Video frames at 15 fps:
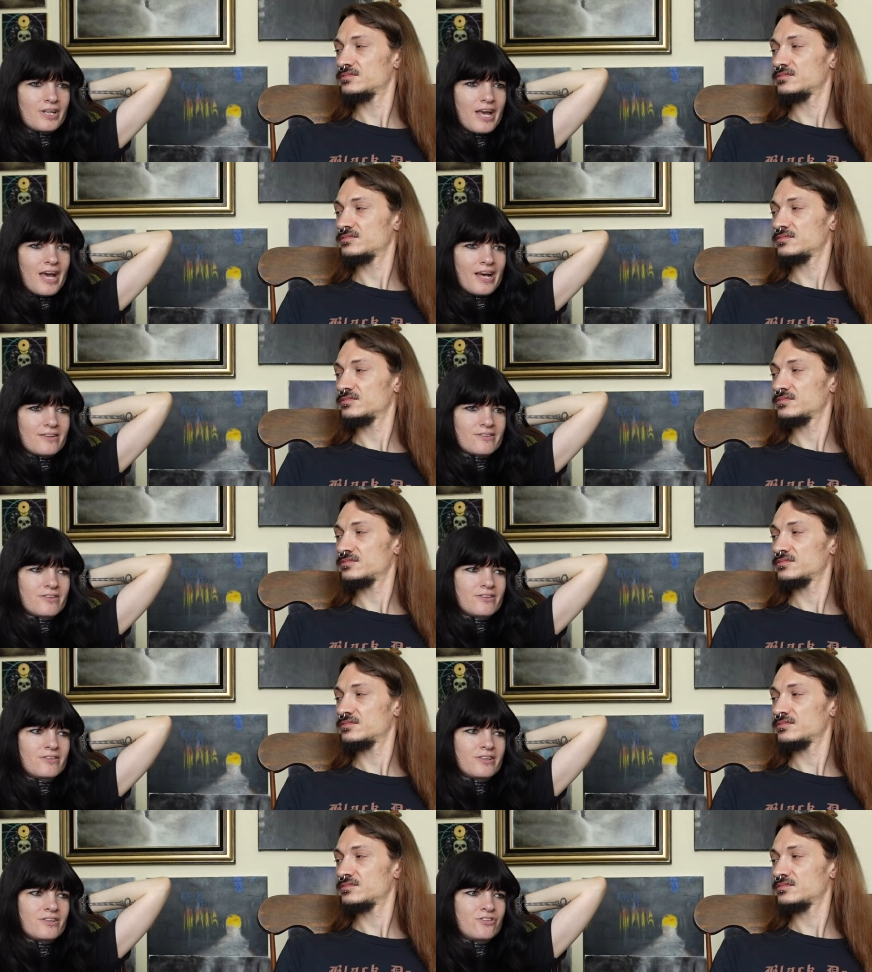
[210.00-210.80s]
Speaker 1: cats
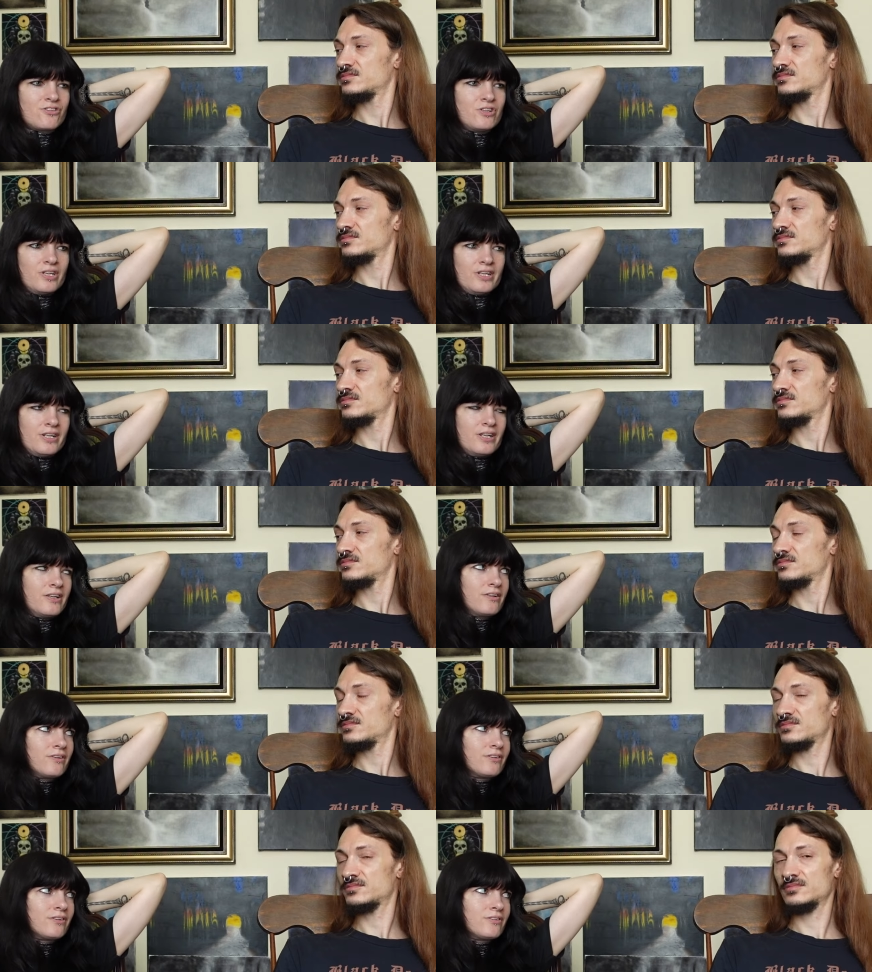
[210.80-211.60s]
because they shit in
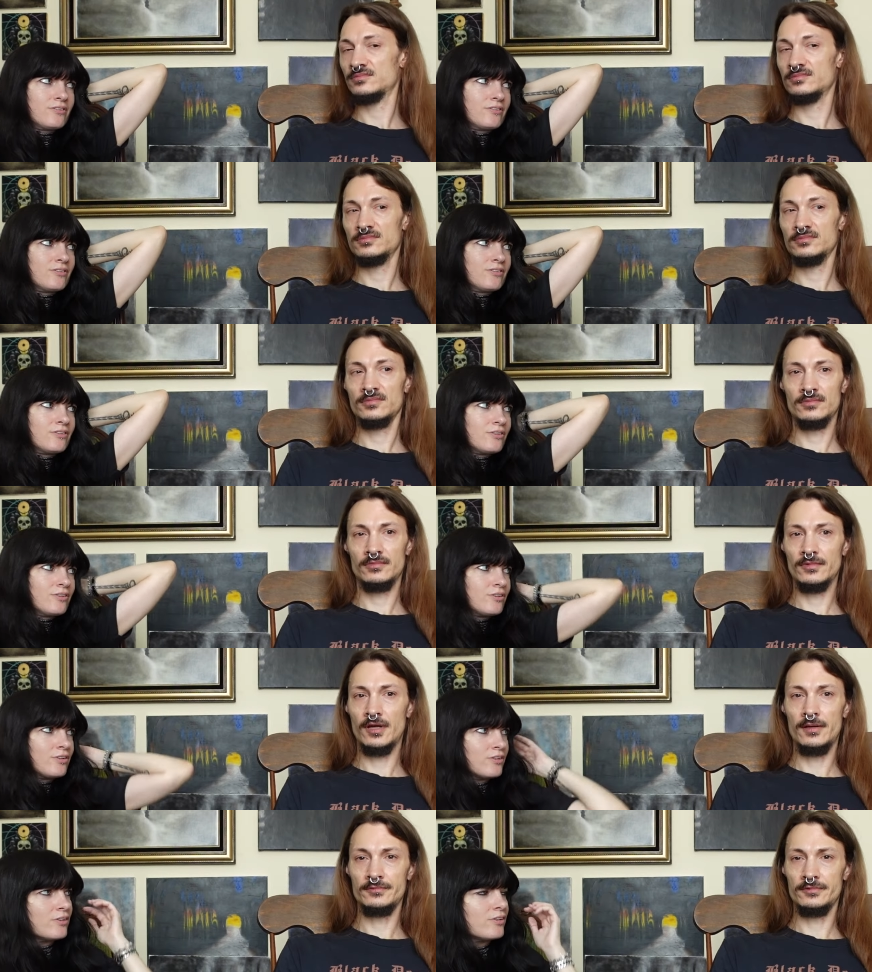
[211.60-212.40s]
it
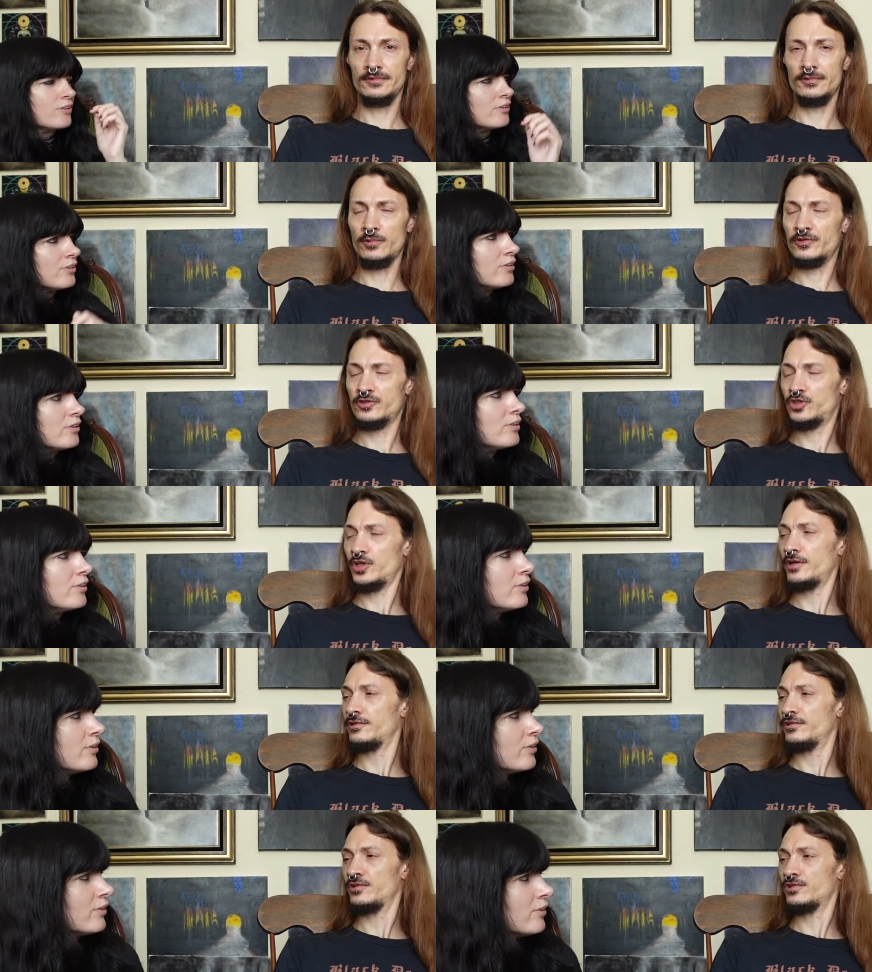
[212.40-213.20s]
Speaker 2: what
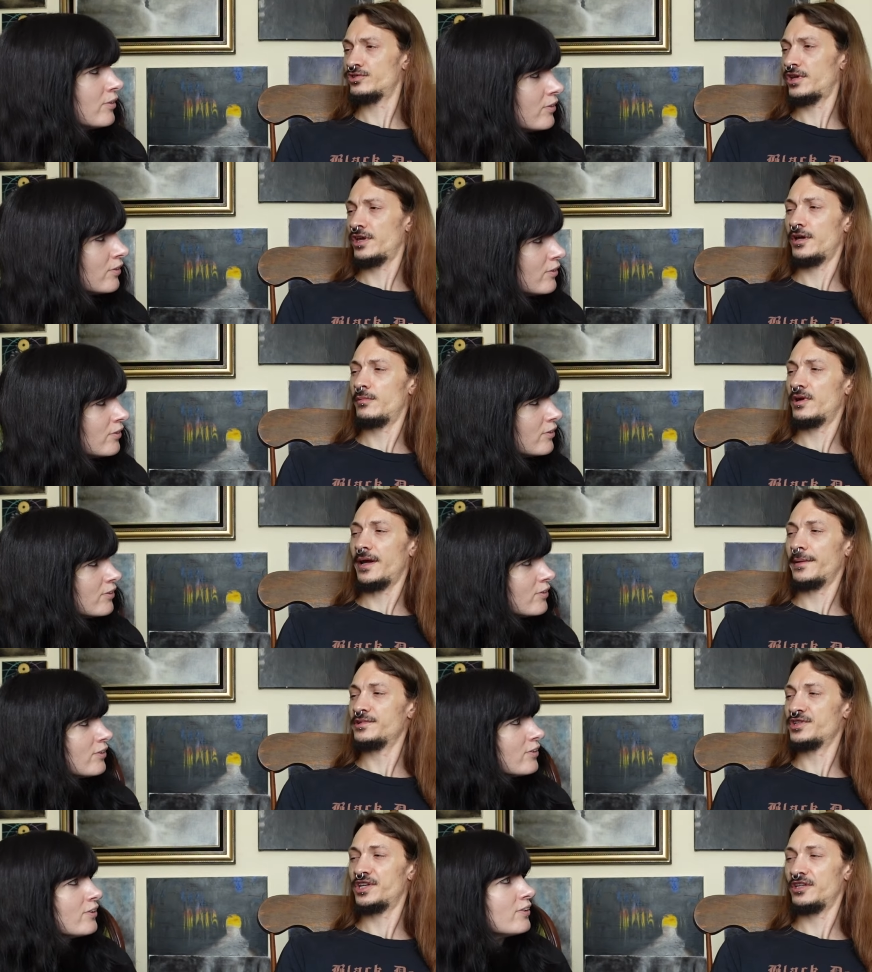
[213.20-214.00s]
you're saying when
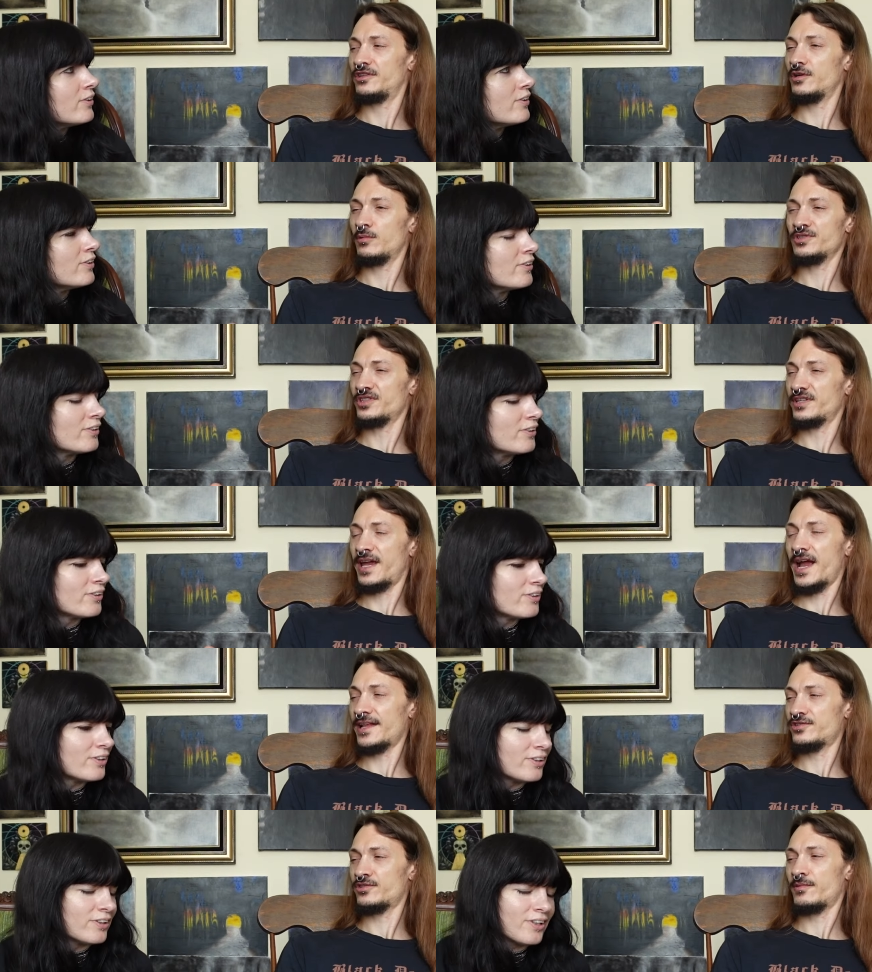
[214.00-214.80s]
I was a kid there wasn't
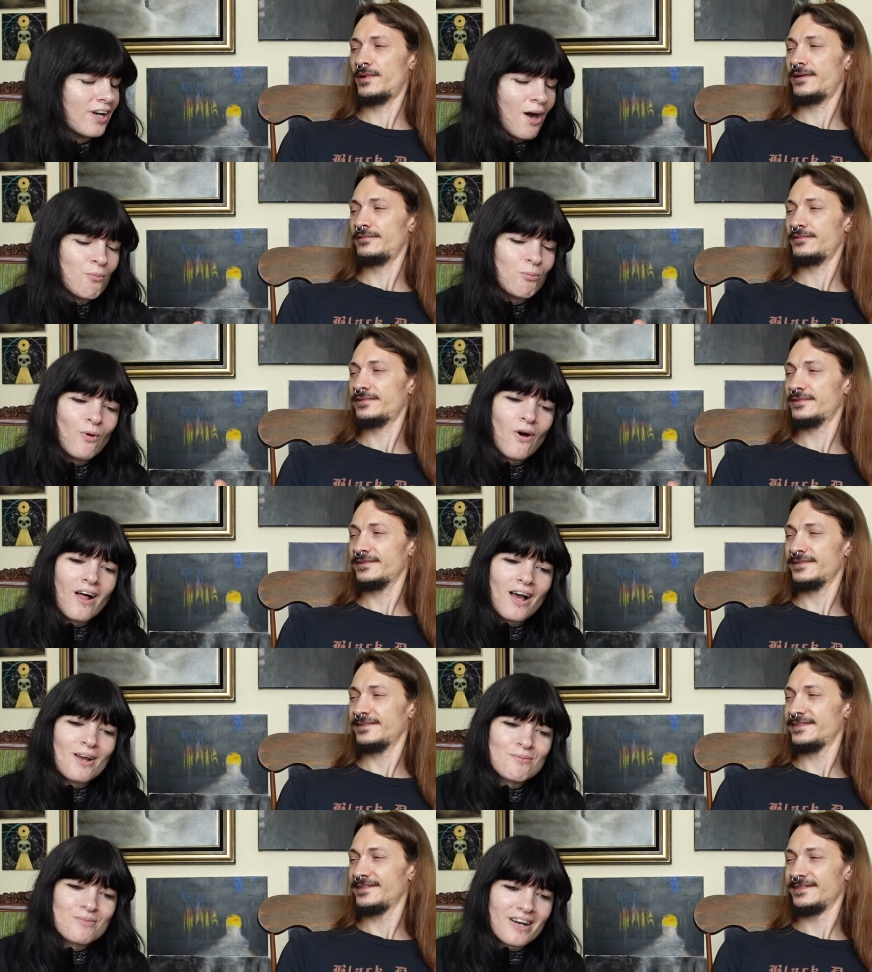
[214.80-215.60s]
cats around?
Speaker 1: Well,
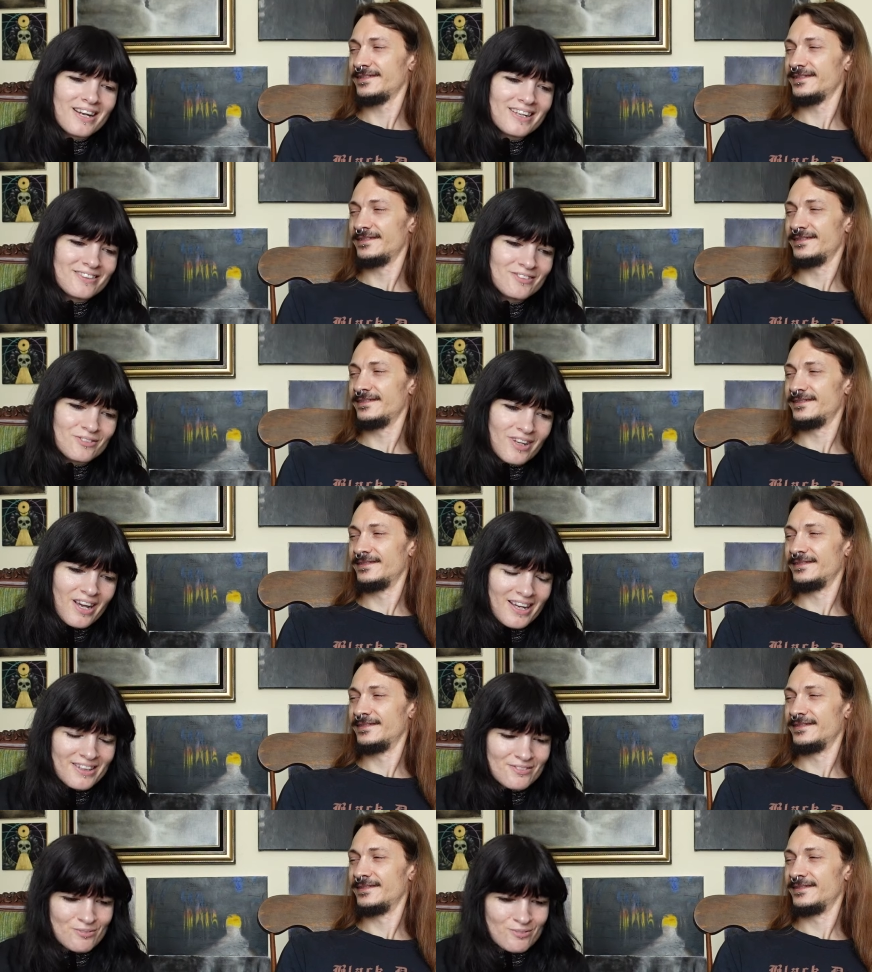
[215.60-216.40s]
I I
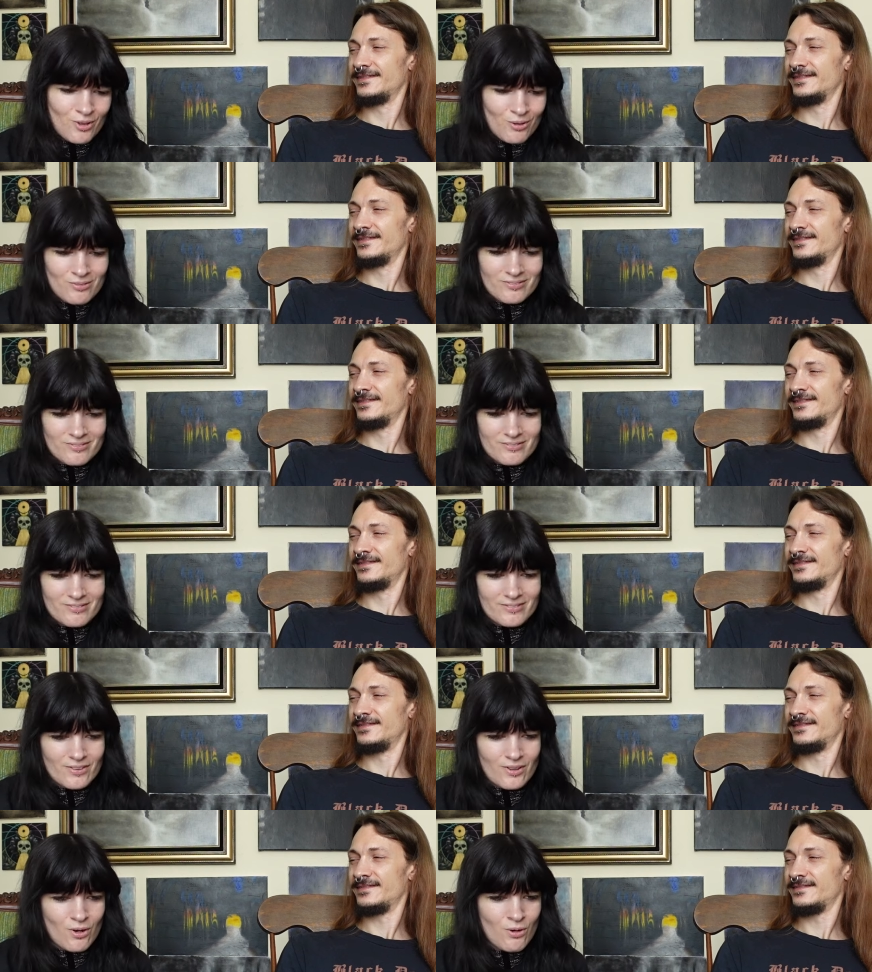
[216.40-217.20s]
I don't
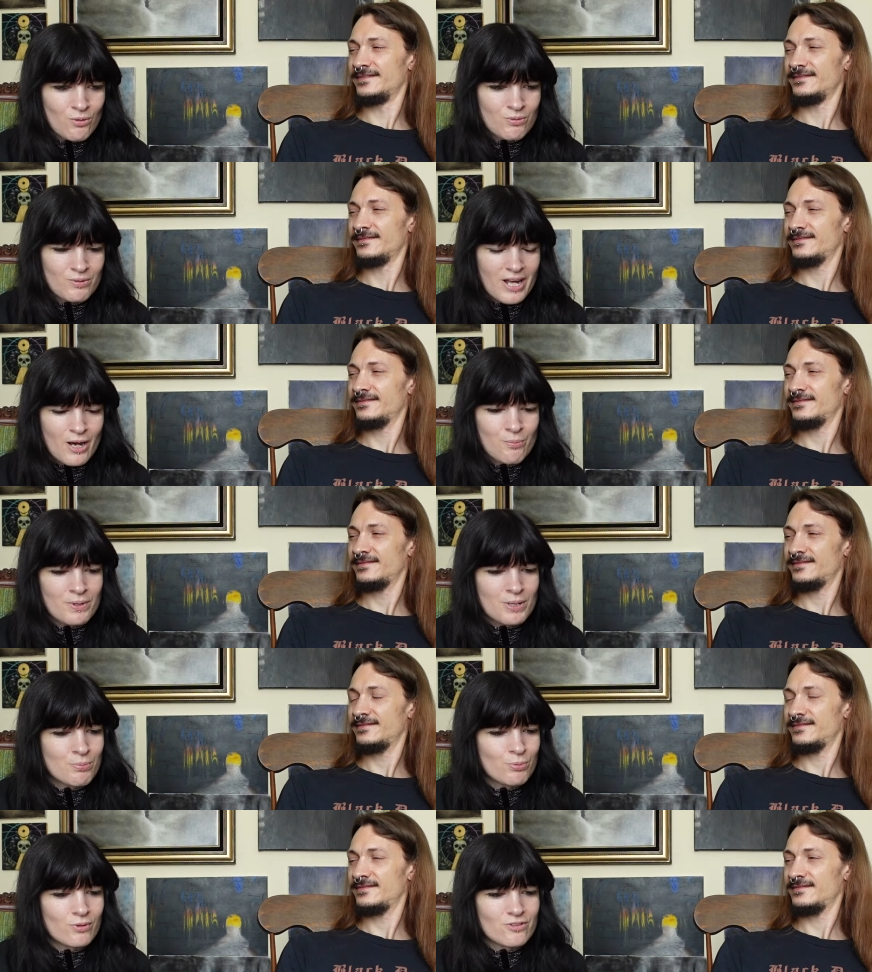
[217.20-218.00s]
know. Now
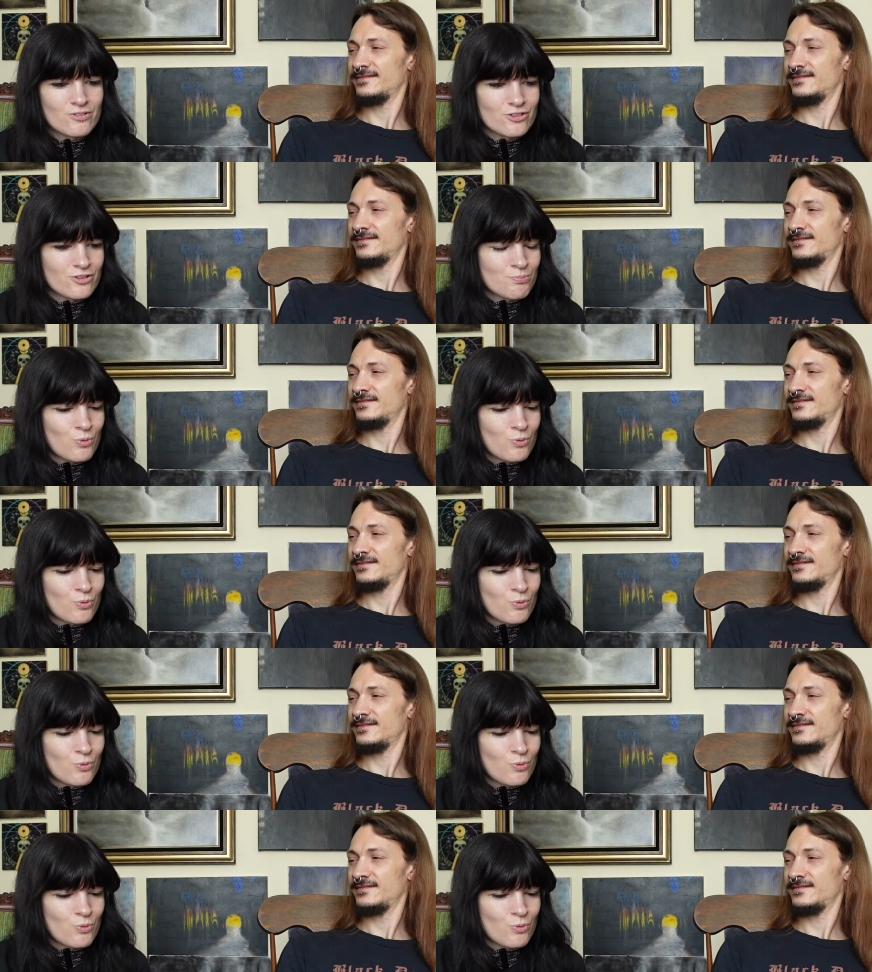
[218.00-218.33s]
people are just